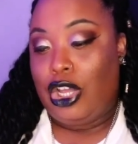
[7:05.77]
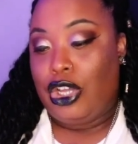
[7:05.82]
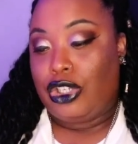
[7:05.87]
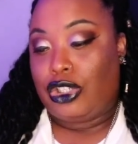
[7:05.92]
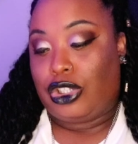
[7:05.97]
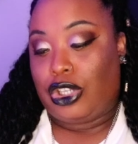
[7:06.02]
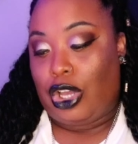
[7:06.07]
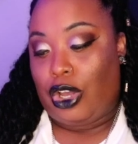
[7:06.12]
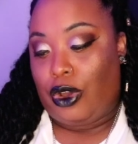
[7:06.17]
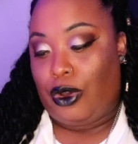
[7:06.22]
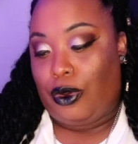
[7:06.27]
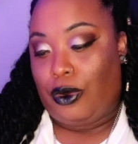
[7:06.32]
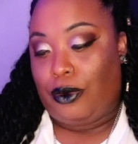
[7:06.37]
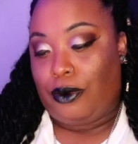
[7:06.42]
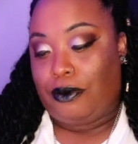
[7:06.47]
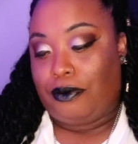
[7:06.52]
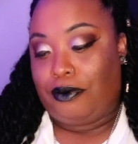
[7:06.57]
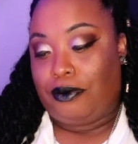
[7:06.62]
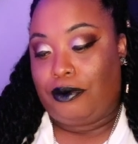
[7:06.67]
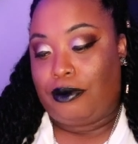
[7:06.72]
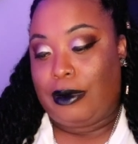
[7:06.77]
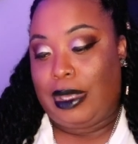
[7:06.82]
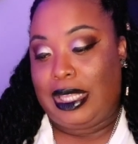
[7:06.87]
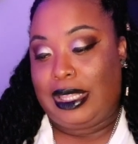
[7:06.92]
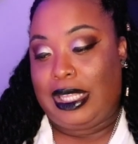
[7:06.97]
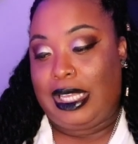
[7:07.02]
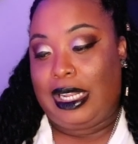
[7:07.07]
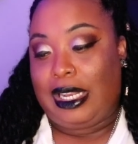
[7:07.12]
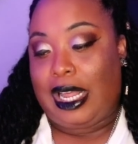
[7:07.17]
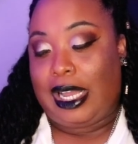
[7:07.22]
So,
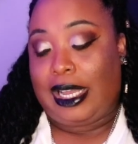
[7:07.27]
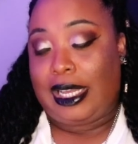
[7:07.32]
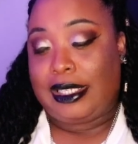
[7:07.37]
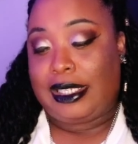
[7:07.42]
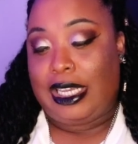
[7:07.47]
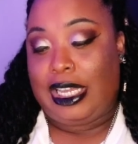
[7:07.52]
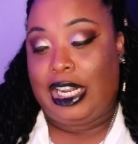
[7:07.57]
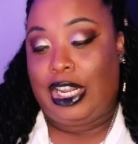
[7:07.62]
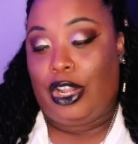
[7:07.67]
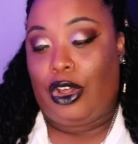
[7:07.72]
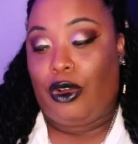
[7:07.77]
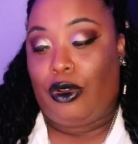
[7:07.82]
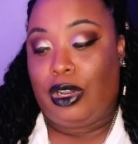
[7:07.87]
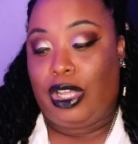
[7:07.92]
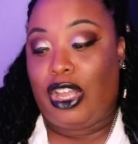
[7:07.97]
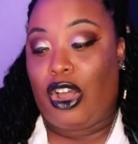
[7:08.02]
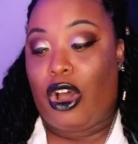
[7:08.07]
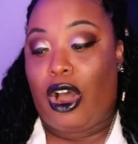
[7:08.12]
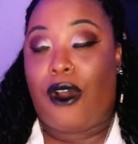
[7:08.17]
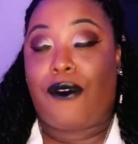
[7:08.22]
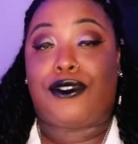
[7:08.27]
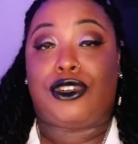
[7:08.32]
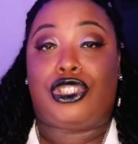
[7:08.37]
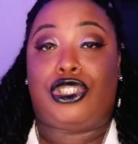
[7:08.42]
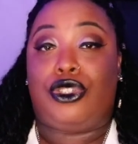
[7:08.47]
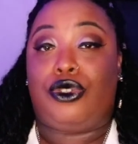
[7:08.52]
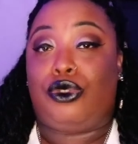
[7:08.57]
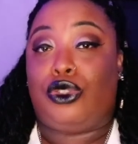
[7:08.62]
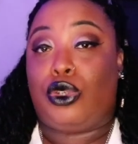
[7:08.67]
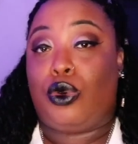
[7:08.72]
and then like I said, it only
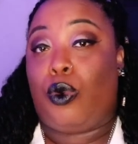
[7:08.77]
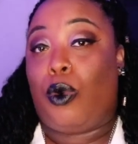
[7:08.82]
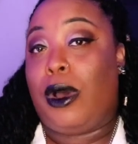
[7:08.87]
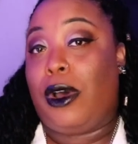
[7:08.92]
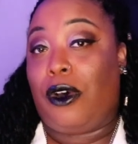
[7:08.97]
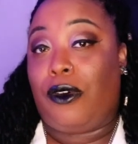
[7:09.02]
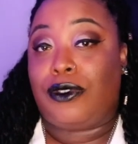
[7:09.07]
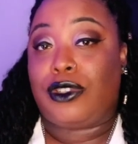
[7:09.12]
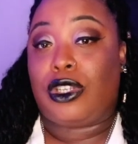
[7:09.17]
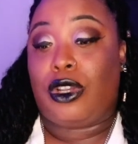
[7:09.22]
offers you 12.